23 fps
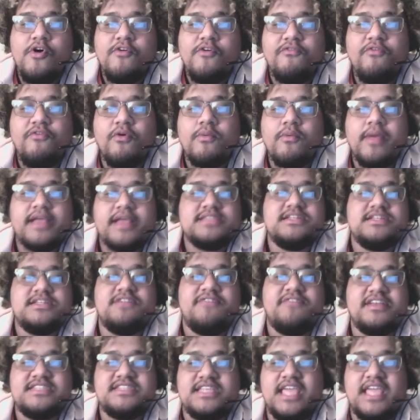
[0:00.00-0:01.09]
4 ranks in
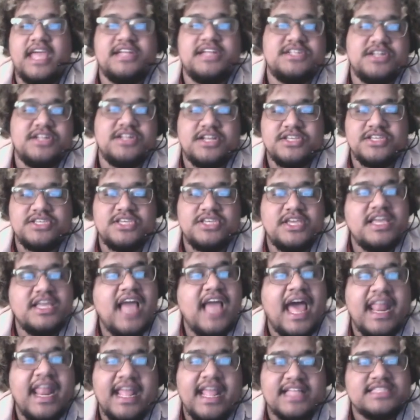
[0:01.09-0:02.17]
investigation because you
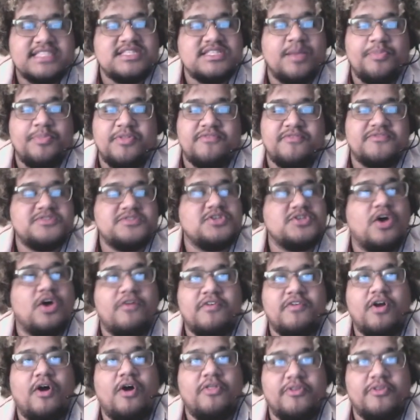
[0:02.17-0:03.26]
got to get something for
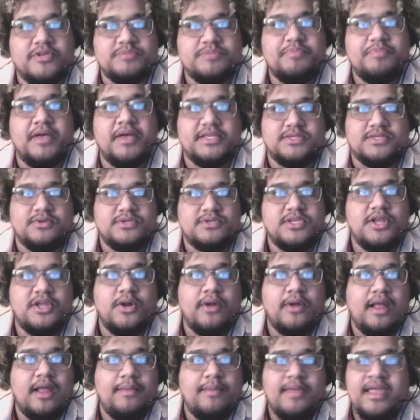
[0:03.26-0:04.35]
solving all those puzzles. You know
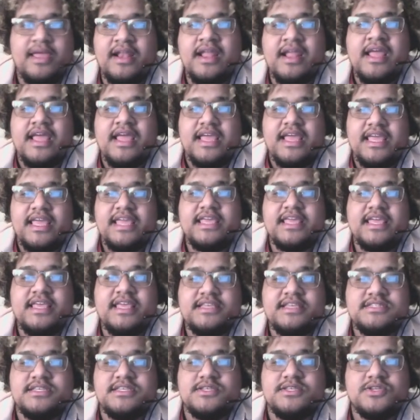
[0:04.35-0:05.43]
what I mean?
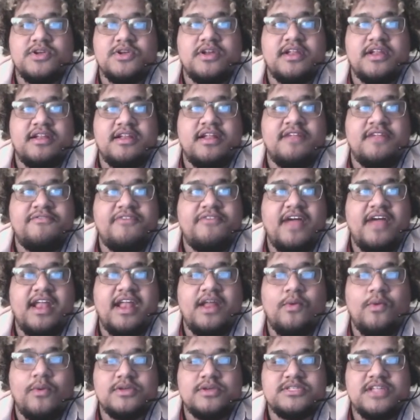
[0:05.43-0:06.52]
He's good at
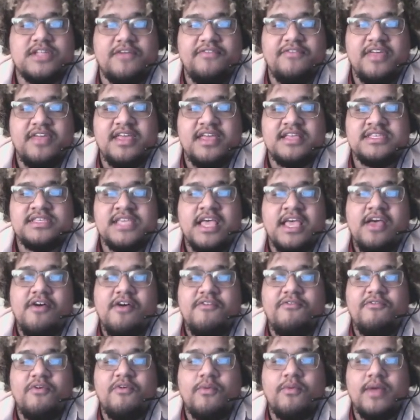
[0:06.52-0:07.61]
finding where stuff is.
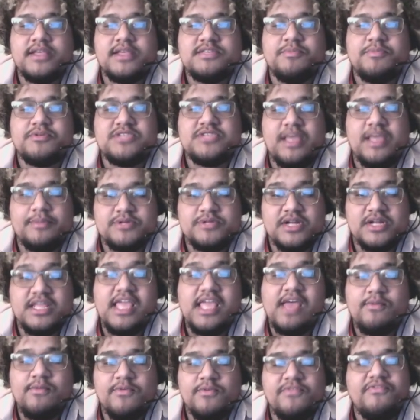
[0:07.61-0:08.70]
4 ranks of perception,
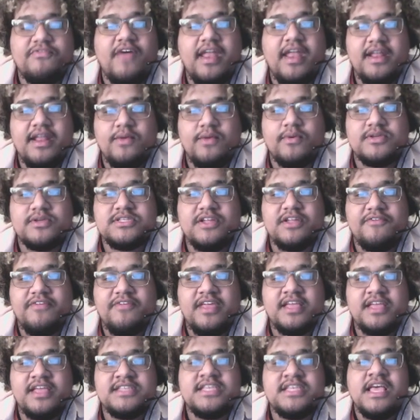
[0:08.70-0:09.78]
again, with finding where stuff
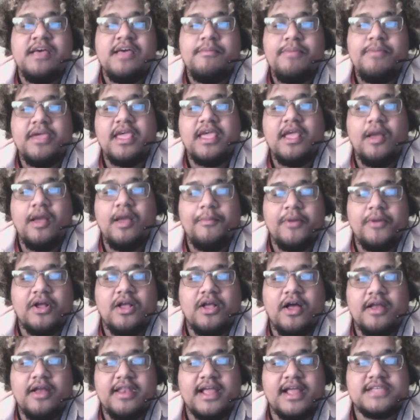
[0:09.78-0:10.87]
is, picking up on
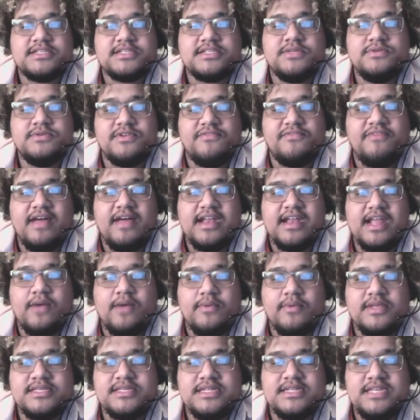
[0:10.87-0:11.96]
context clues, and finding out when
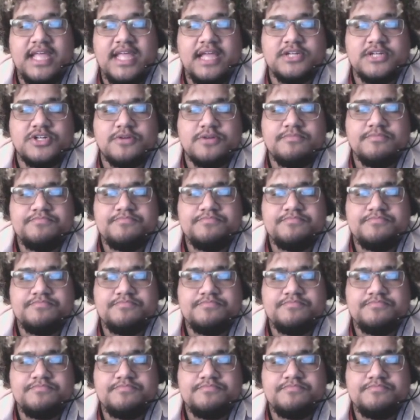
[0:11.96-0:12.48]
he's in danger.